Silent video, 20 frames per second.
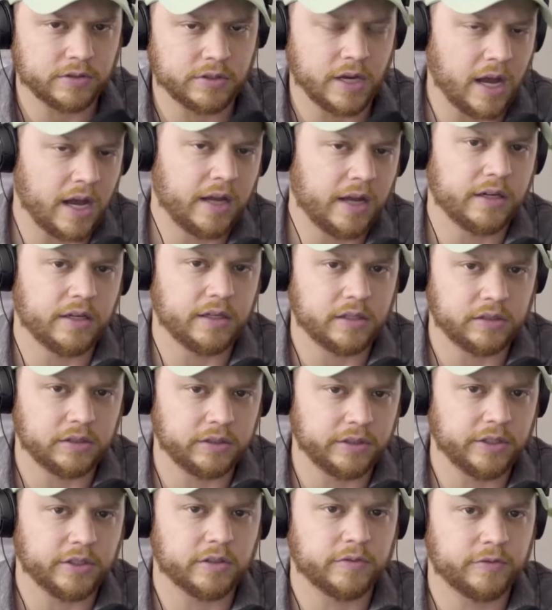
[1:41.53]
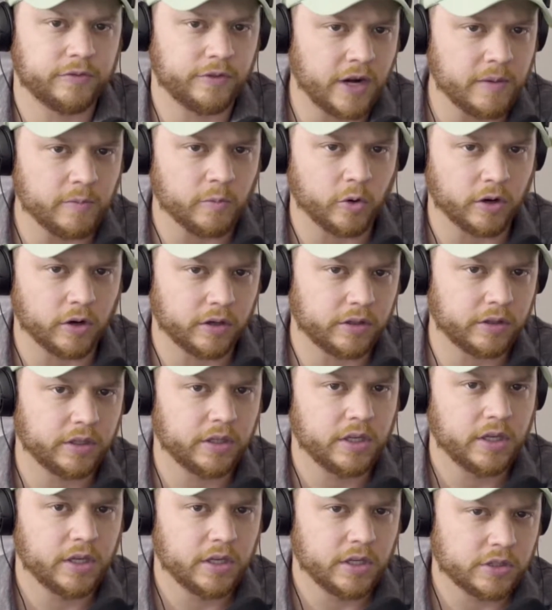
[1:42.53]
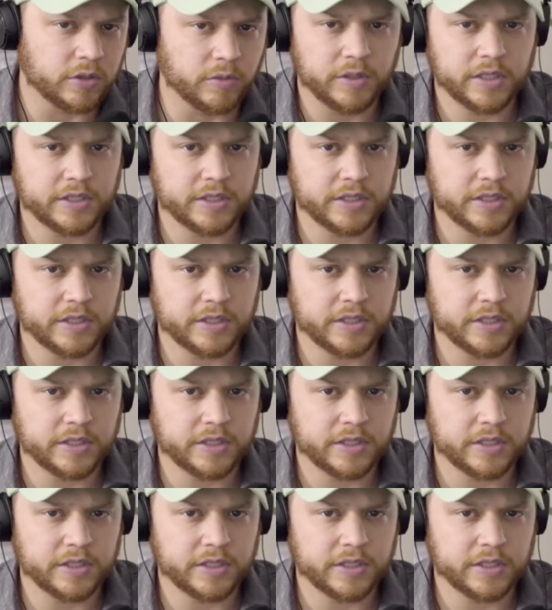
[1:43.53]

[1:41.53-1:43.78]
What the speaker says: not a clear framework. So in